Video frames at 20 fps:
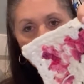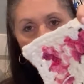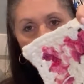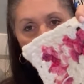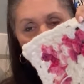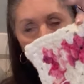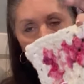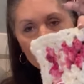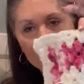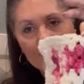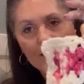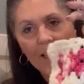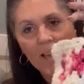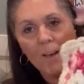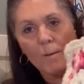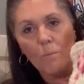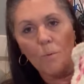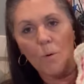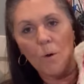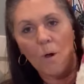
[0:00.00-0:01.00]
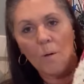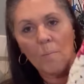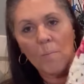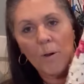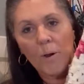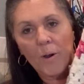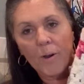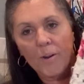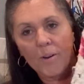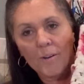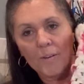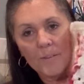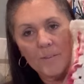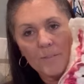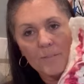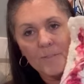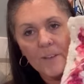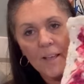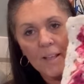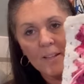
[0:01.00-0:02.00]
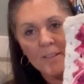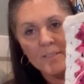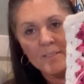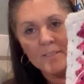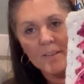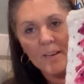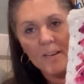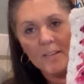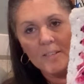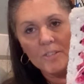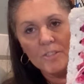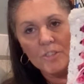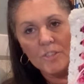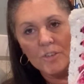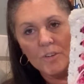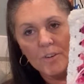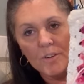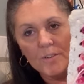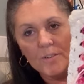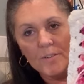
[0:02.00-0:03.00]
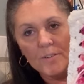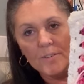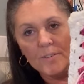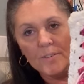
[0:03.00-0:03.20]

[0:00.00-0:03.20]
That's that Walmart Valentine's yarn,